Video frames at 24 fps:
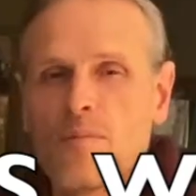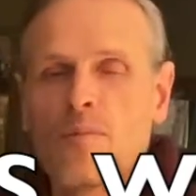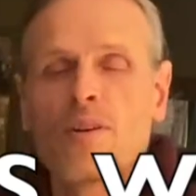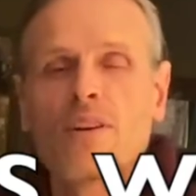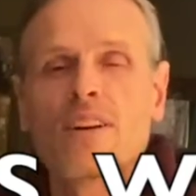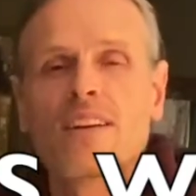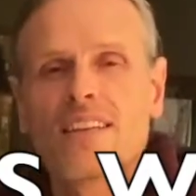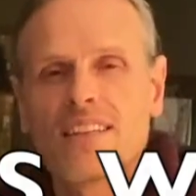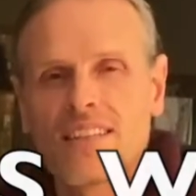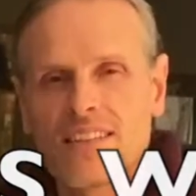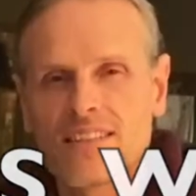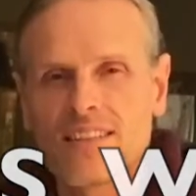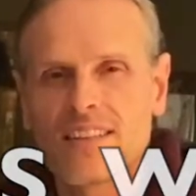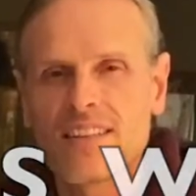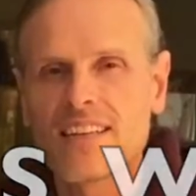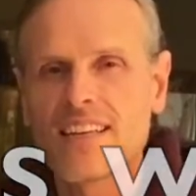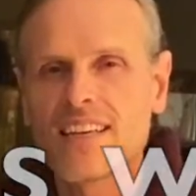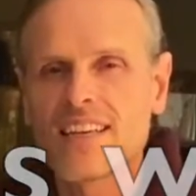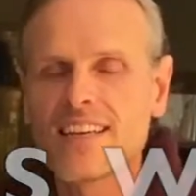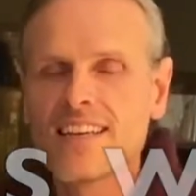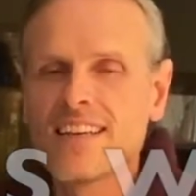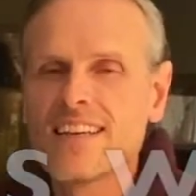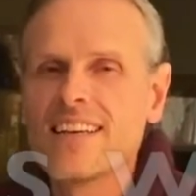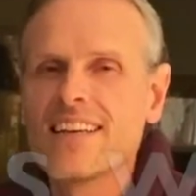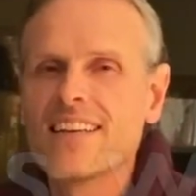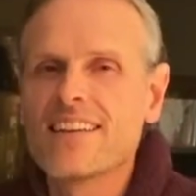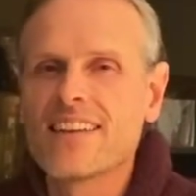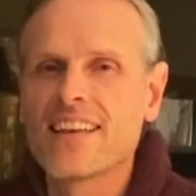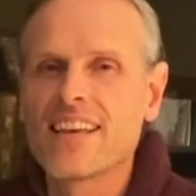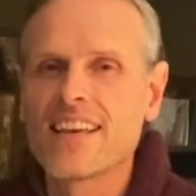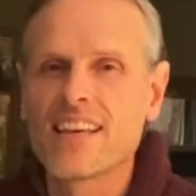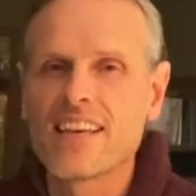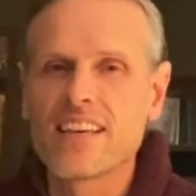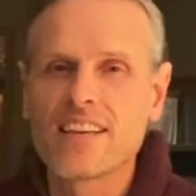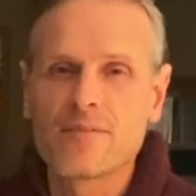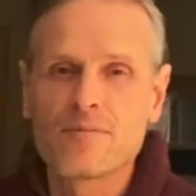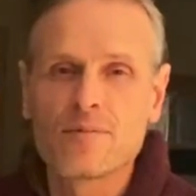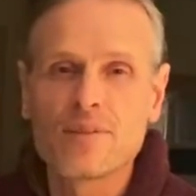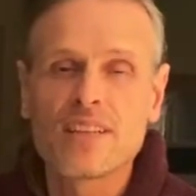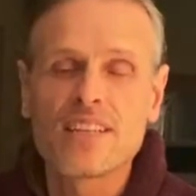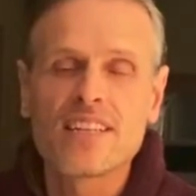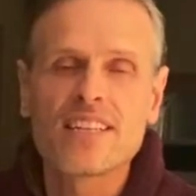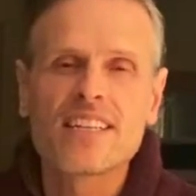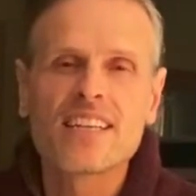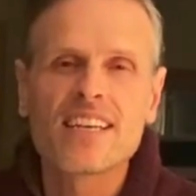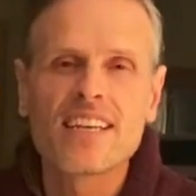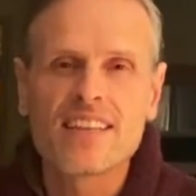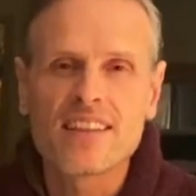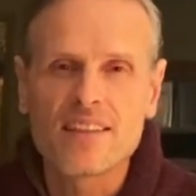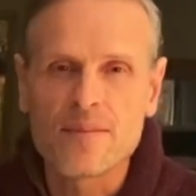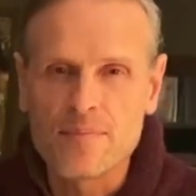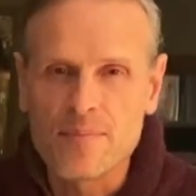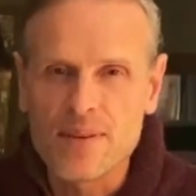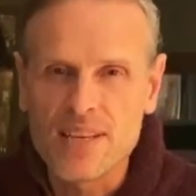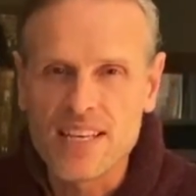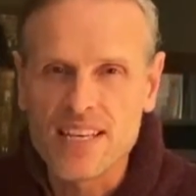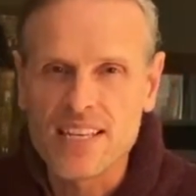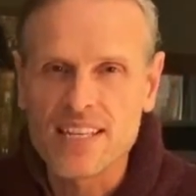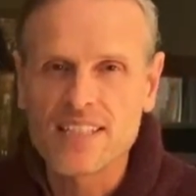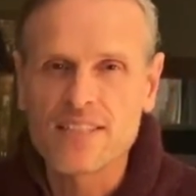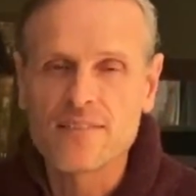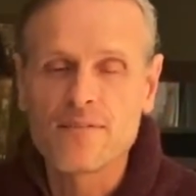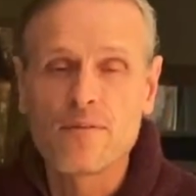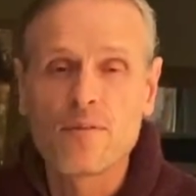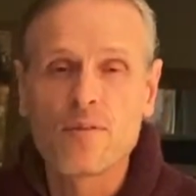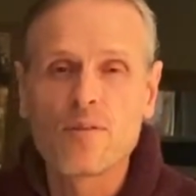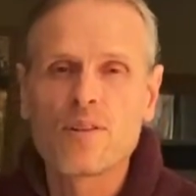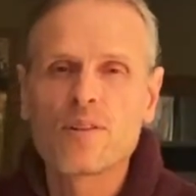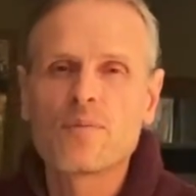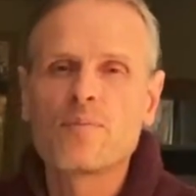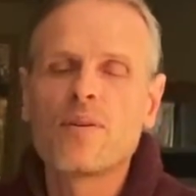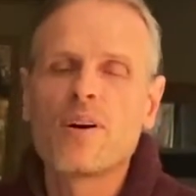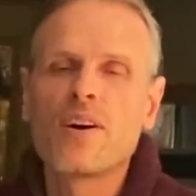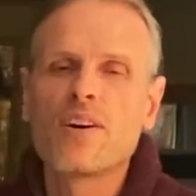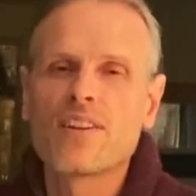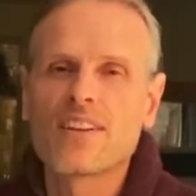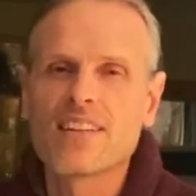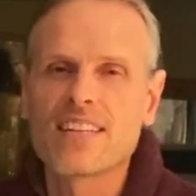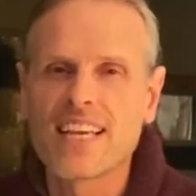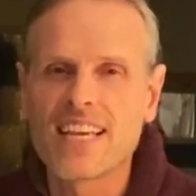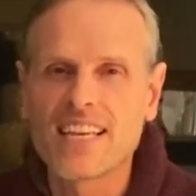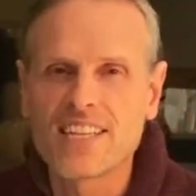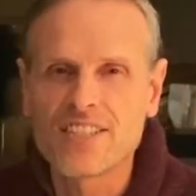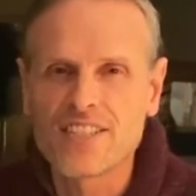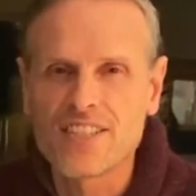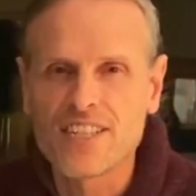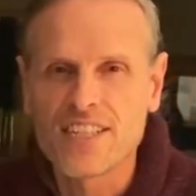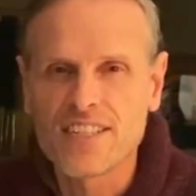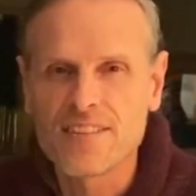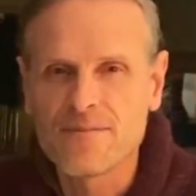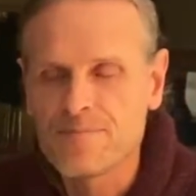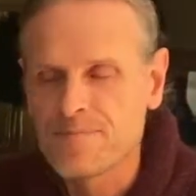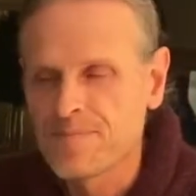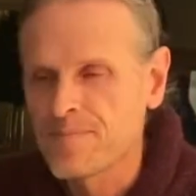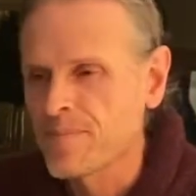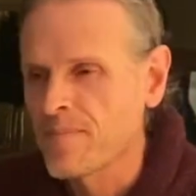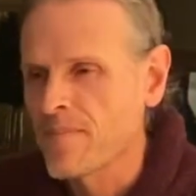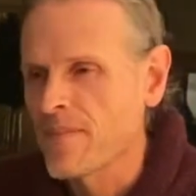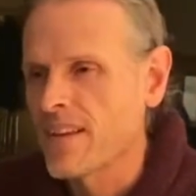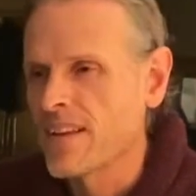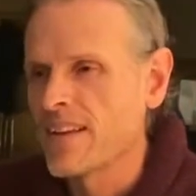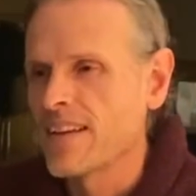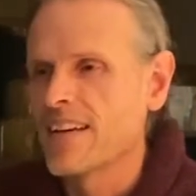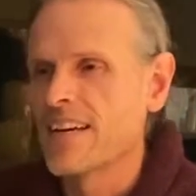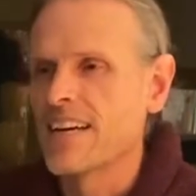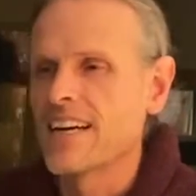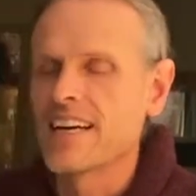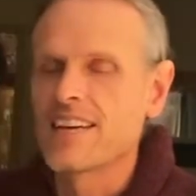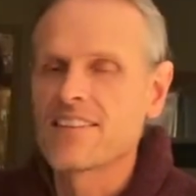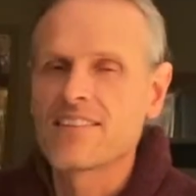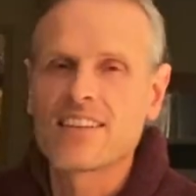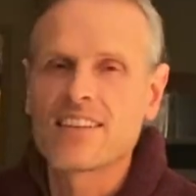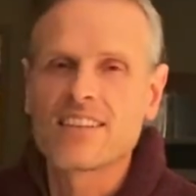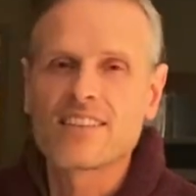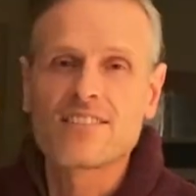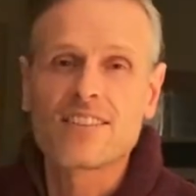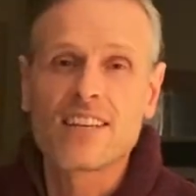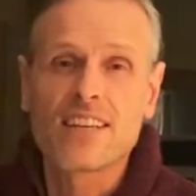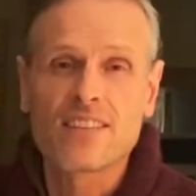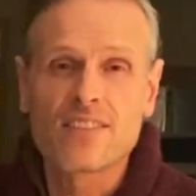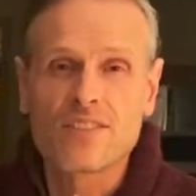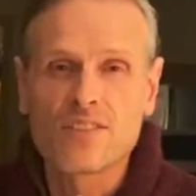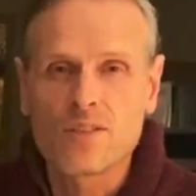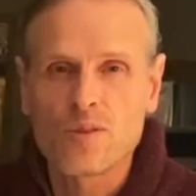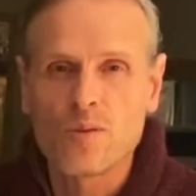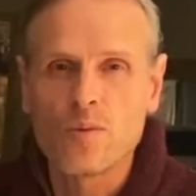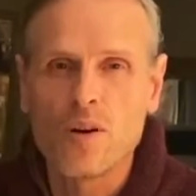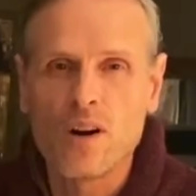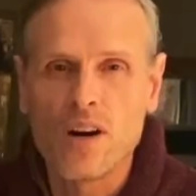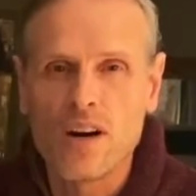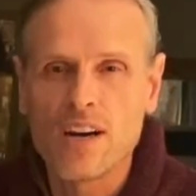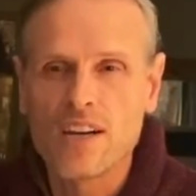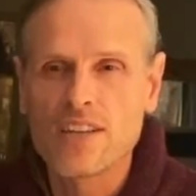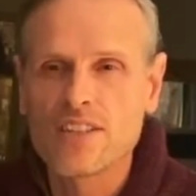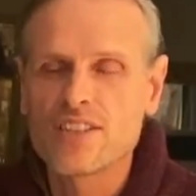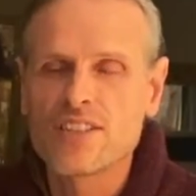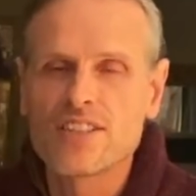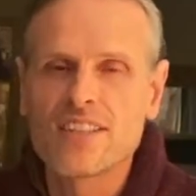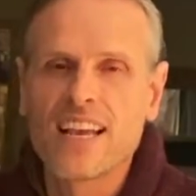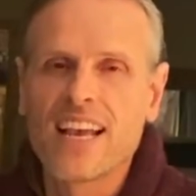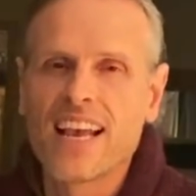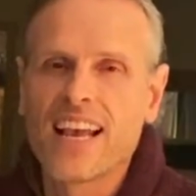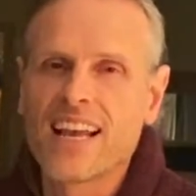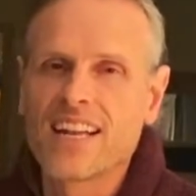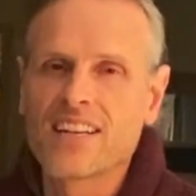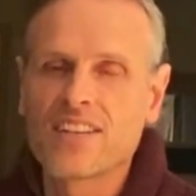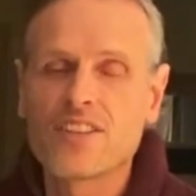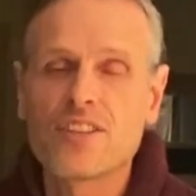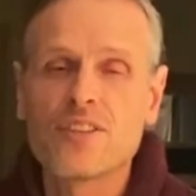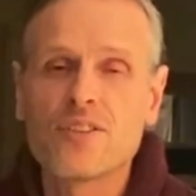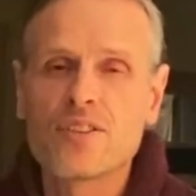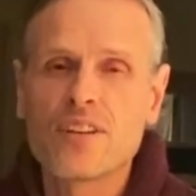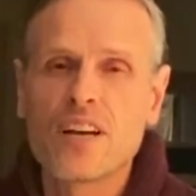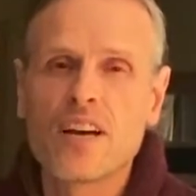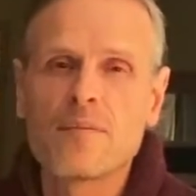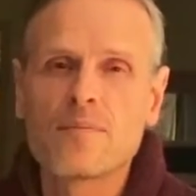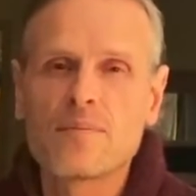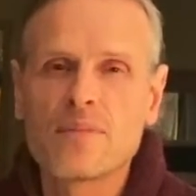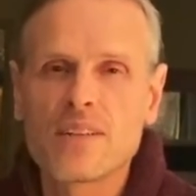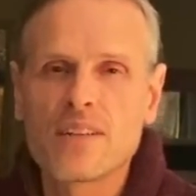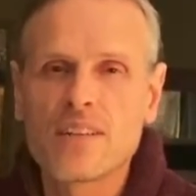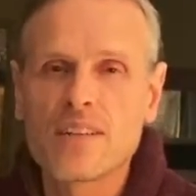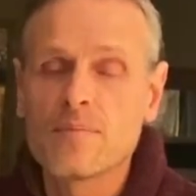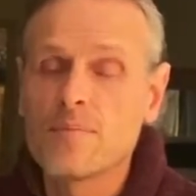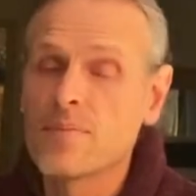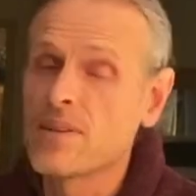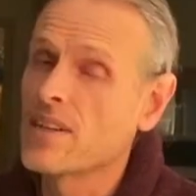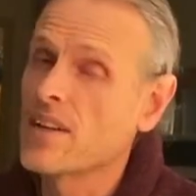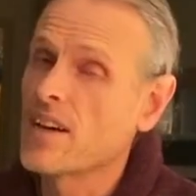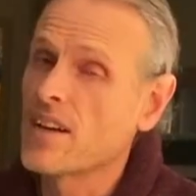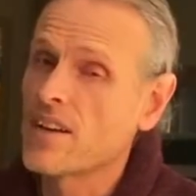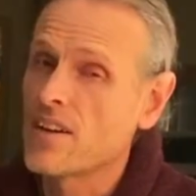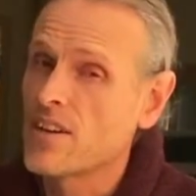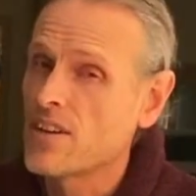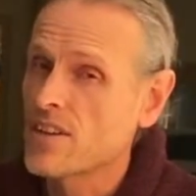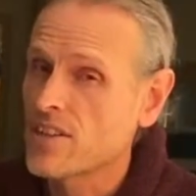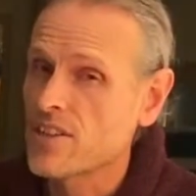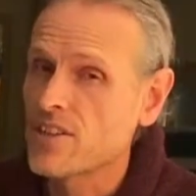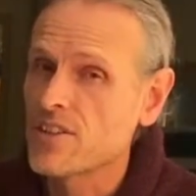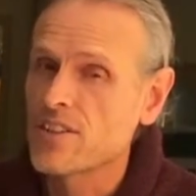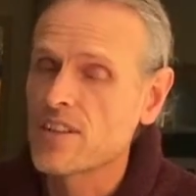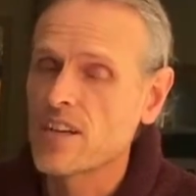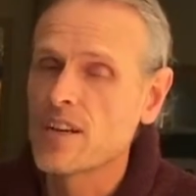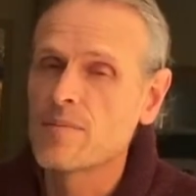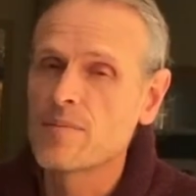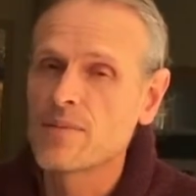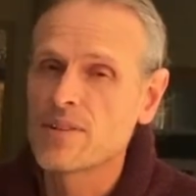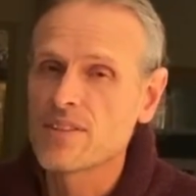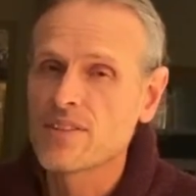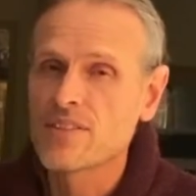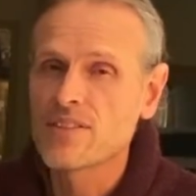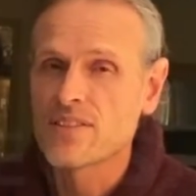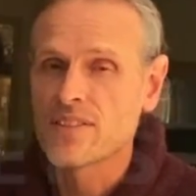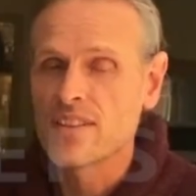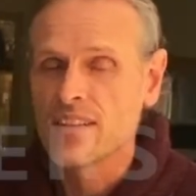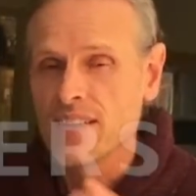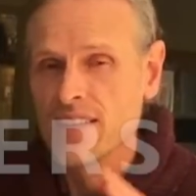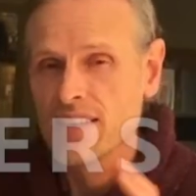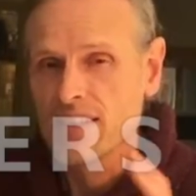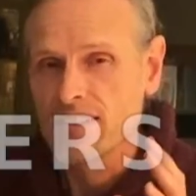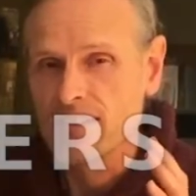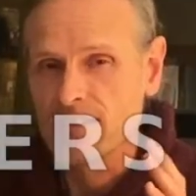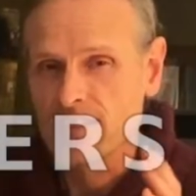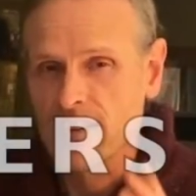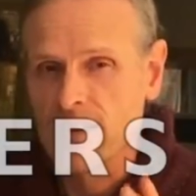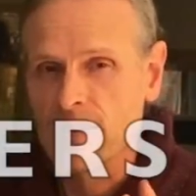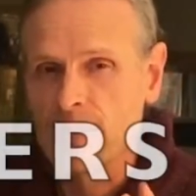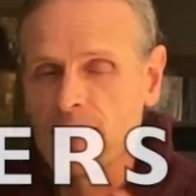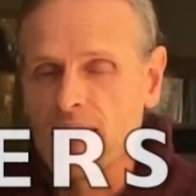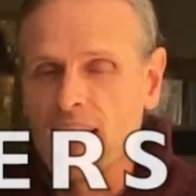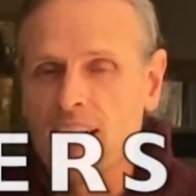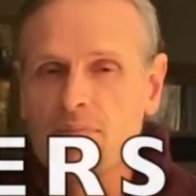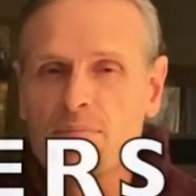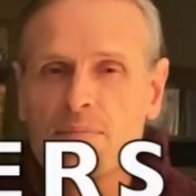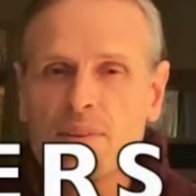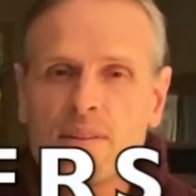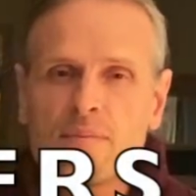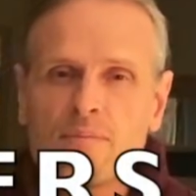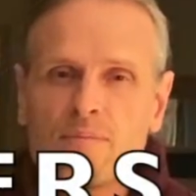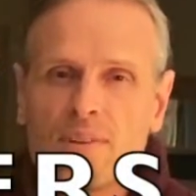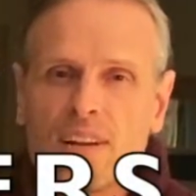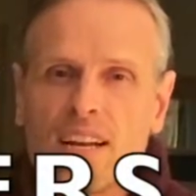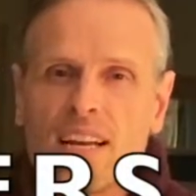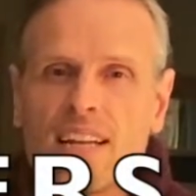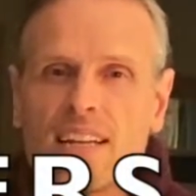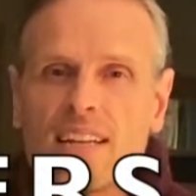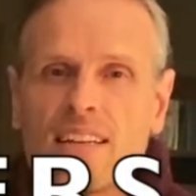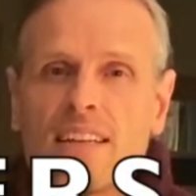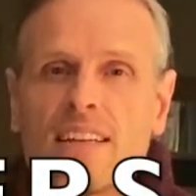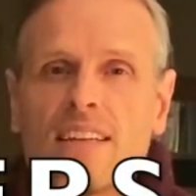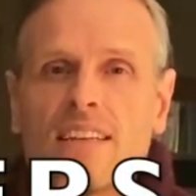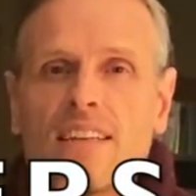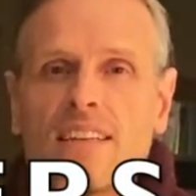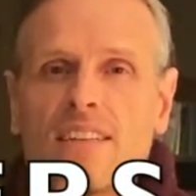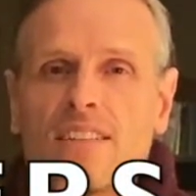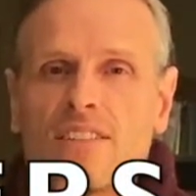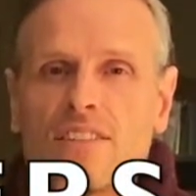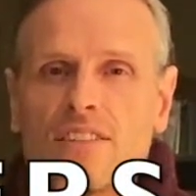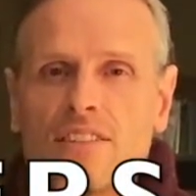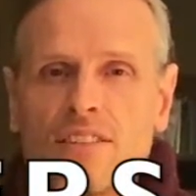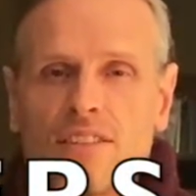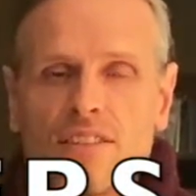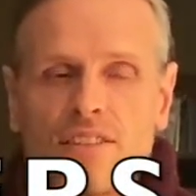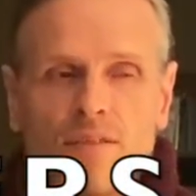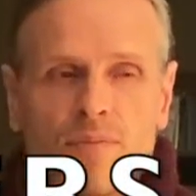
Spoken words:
more easily. They really need the bees for pollination. Things like squash and cucumber, but not all cucumbers. Some have been bred to